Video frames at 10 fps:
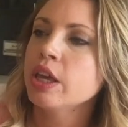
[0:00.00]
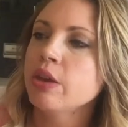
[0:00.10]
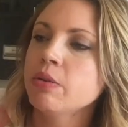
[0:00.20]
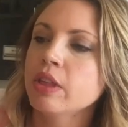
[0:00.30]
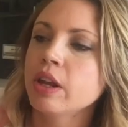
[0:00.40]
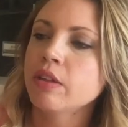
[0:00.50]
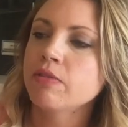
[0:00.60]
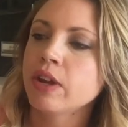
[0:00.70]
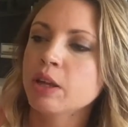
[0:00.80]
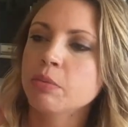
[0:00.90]
cute little
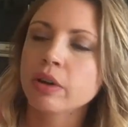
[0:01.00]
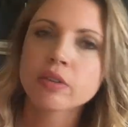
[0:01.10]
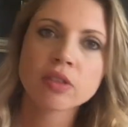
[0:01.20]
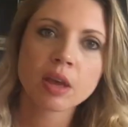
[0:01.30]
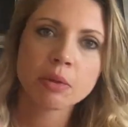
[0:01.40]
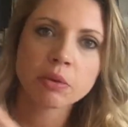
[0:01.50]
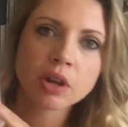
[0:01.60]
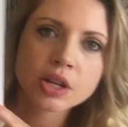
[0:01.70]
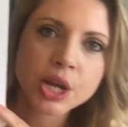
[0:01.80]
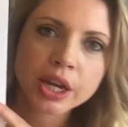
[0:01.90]
funny books. I mean, we're
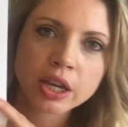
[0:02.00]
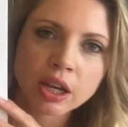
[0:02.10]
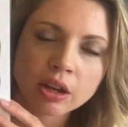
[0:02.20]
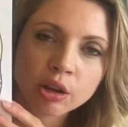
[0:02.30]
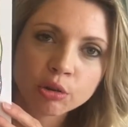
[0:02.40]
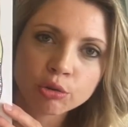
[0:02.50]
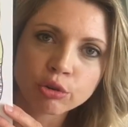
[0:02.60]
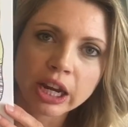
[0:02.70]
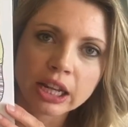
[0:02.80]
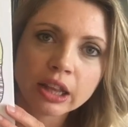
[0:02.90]
not talking
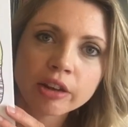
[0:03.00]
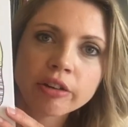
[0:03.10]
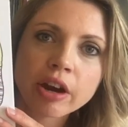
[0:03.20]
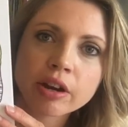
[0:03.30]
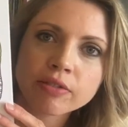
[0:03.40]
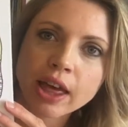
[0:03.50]
great literary